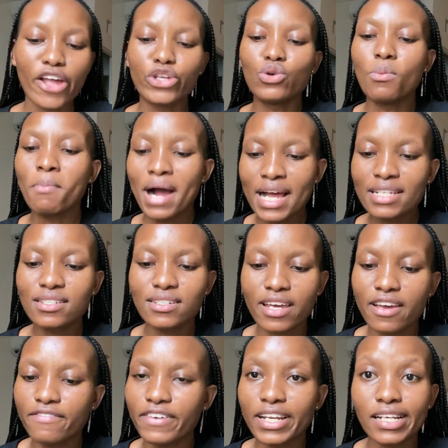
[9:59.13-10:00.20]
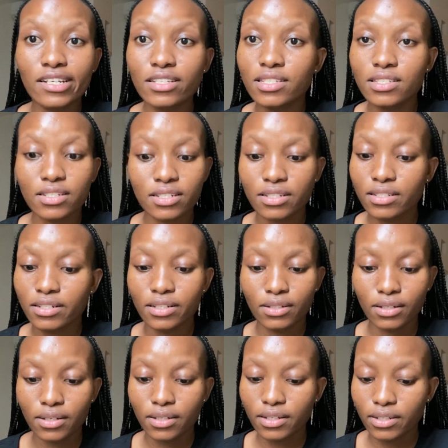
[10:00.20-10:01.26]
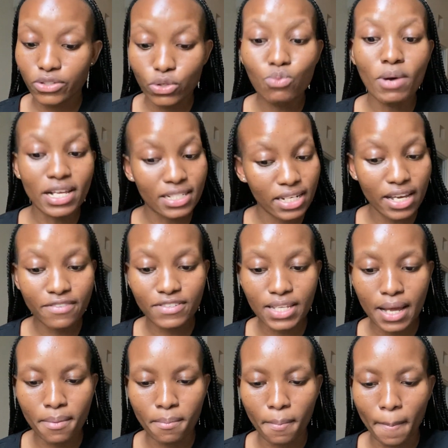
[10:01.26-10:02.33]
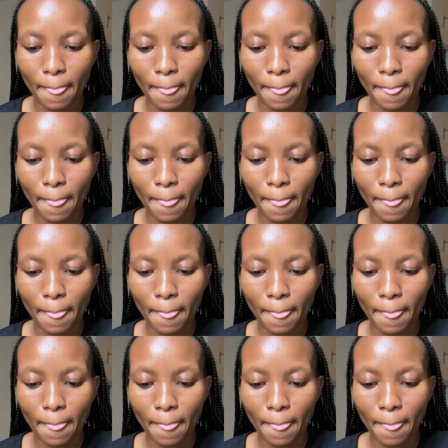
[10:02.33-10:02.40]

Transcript: You must have at least You must have some,